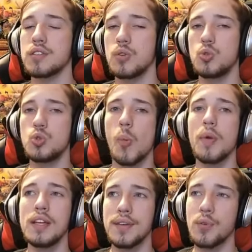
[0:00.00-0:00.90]
on so
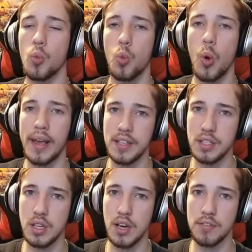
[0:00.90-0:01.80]
many different ways
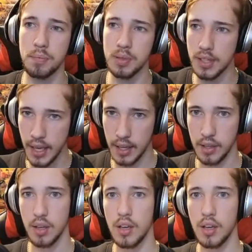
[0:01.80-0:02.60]
of playing.